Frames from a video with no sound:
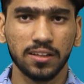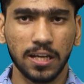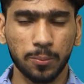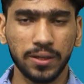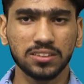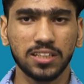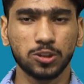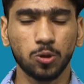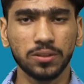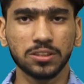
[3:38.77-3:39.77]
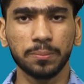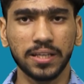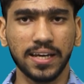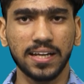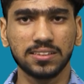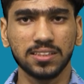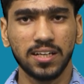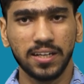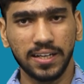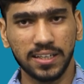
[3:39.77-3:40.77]
That means there should be something else
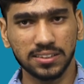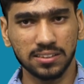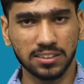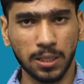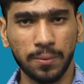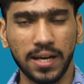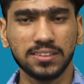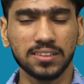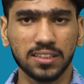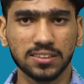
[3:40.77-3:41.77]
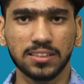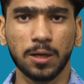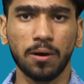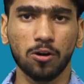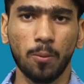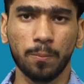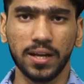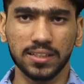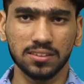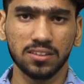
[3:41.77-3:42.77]
that is stabilizing this sigma
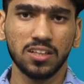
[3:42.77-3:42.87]
complex.